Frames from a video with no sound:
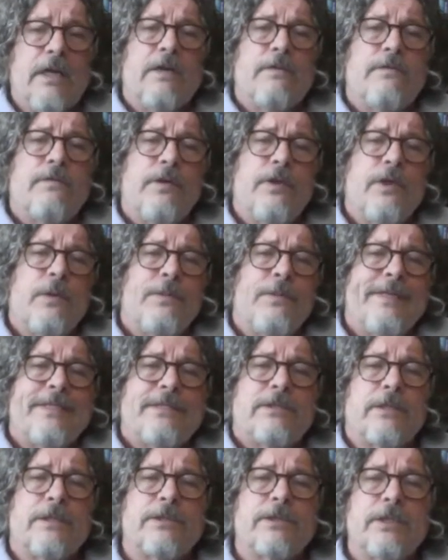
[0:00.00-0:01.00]
for their
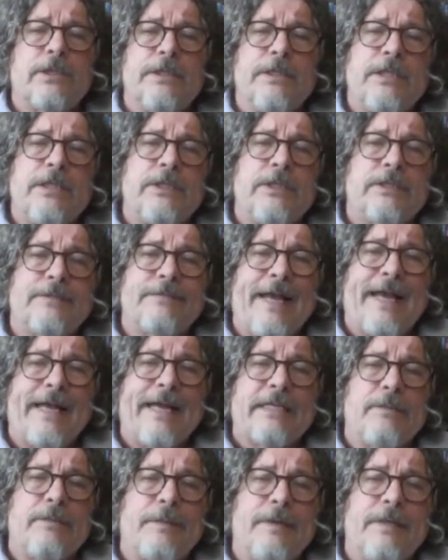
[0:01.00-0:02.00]
research on the use of
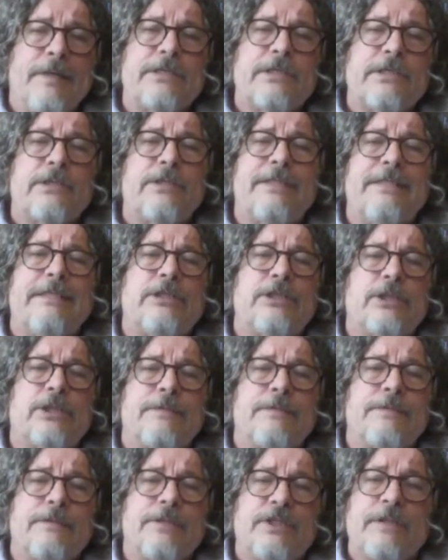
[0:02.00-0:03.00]
acupuncture and
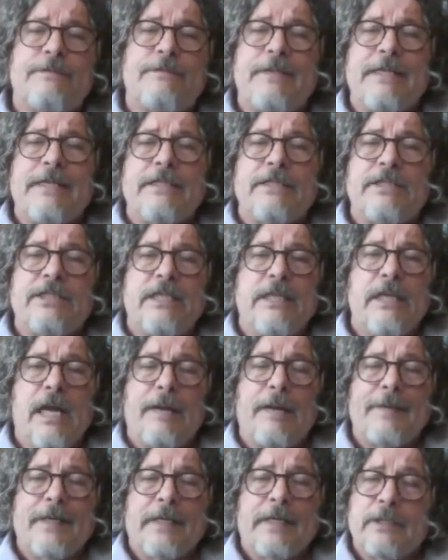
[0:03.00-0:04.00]
shifting
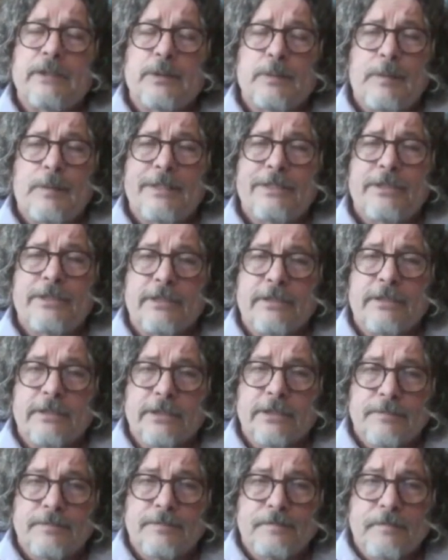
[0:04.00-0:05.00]
genomic
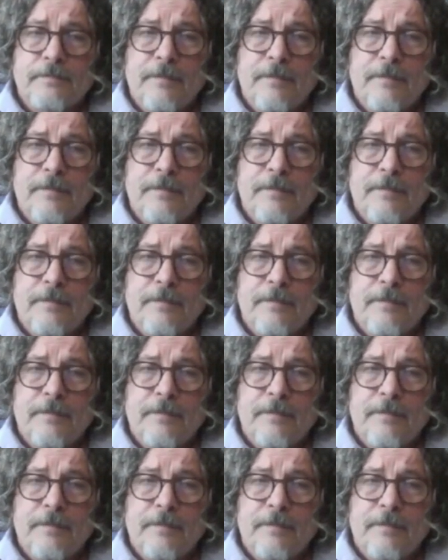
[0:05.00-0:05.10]
expressions.